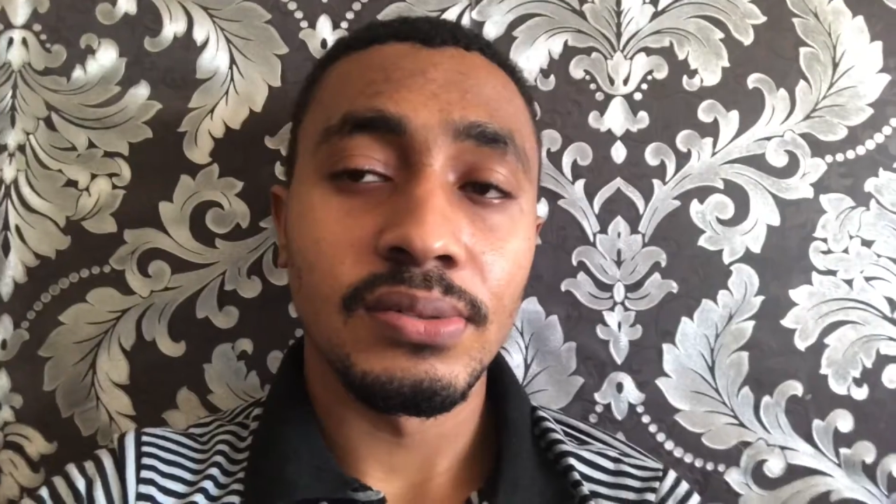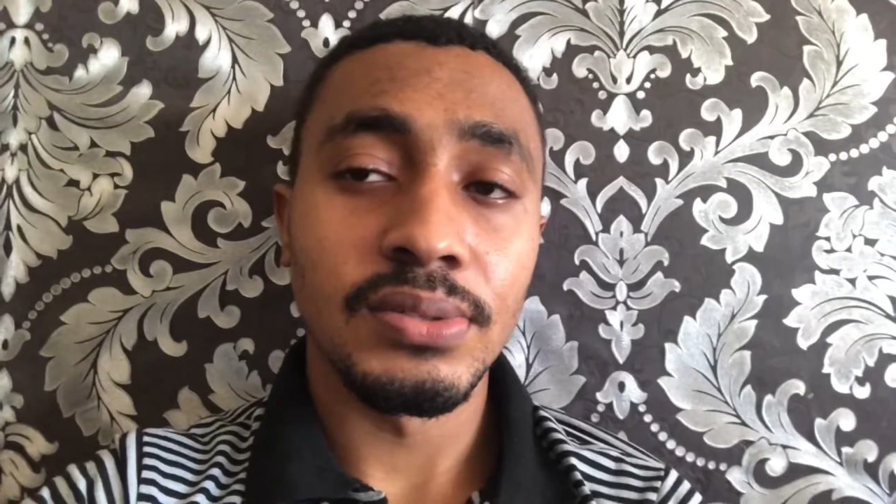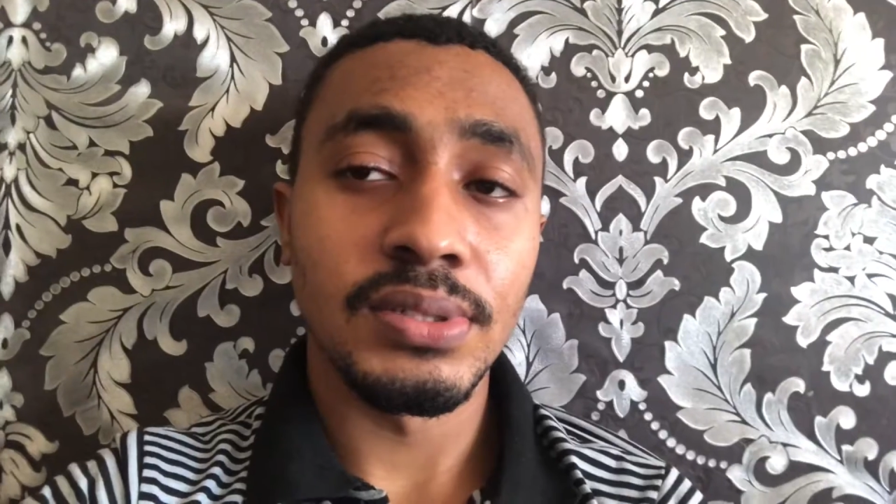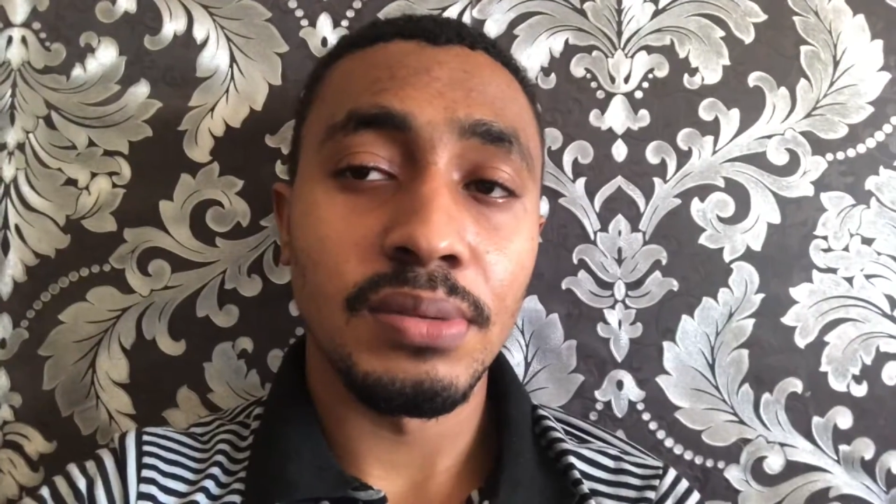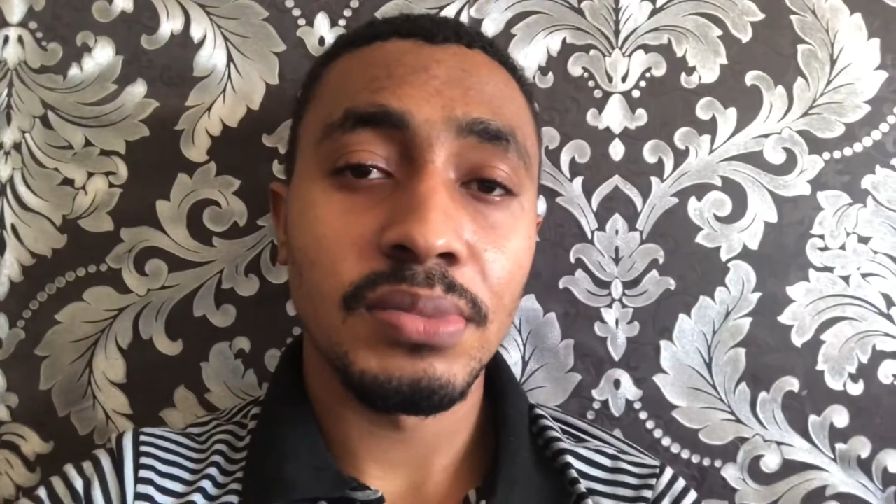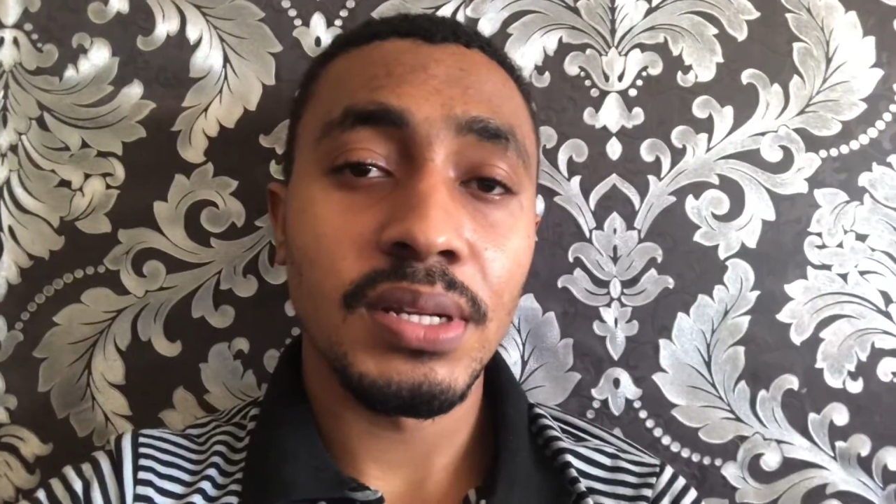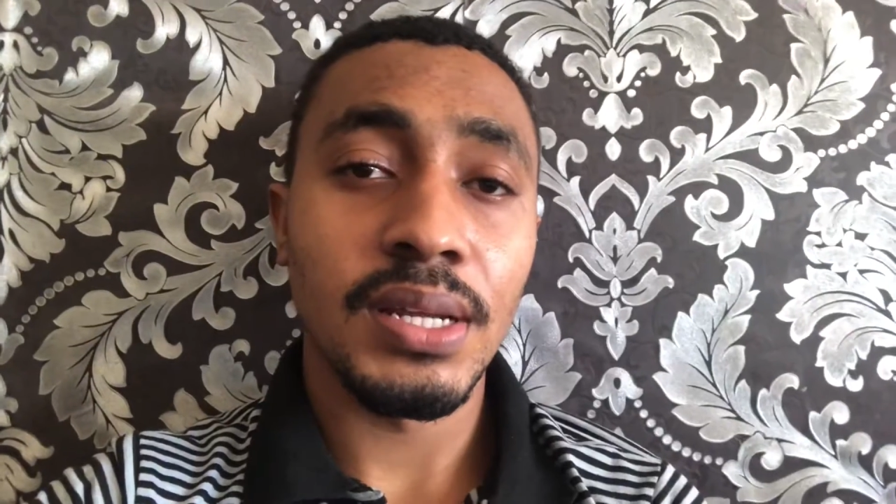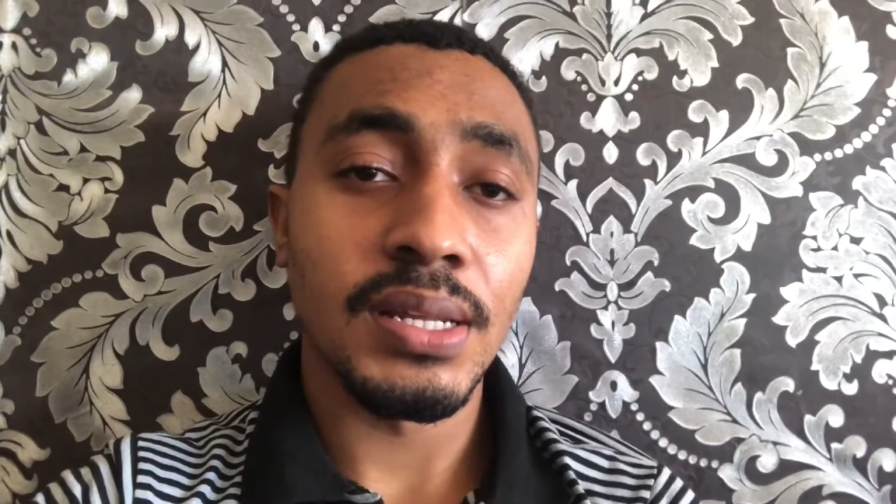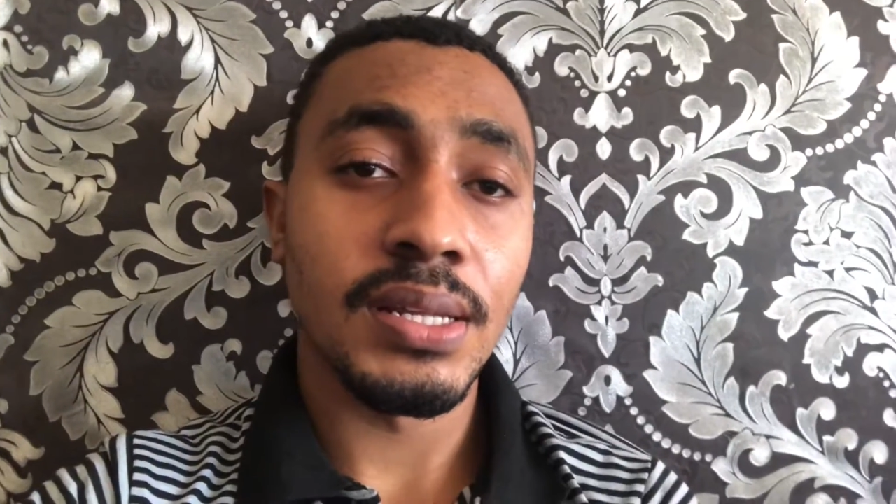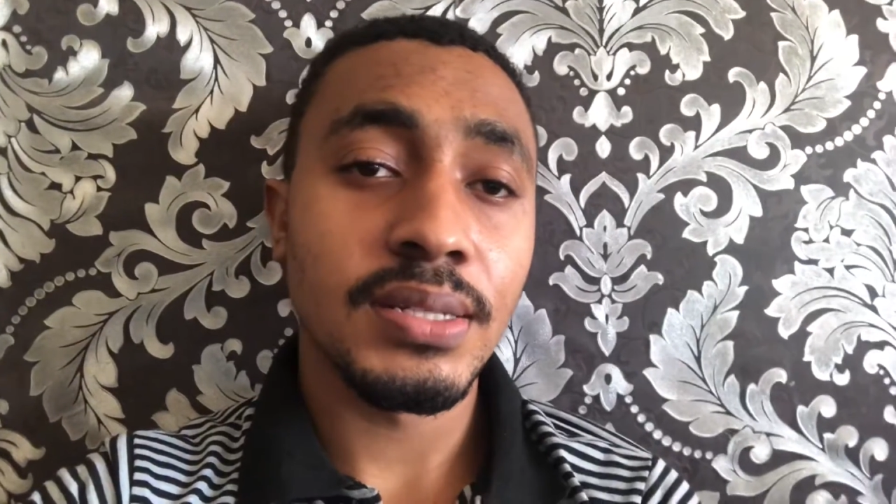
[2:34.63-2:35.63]
something
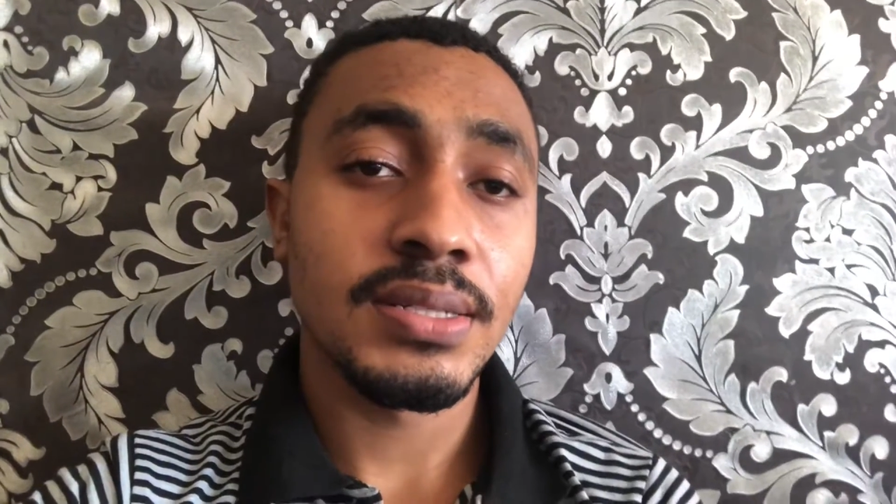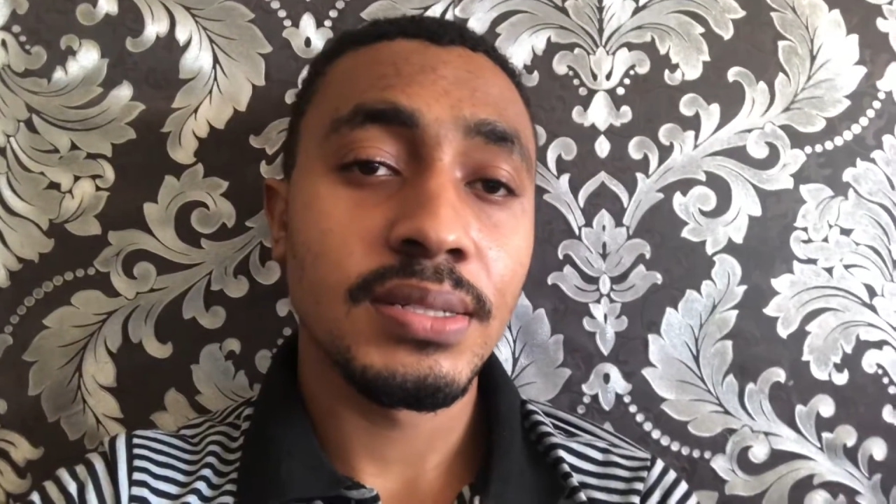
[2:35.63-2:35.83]
like that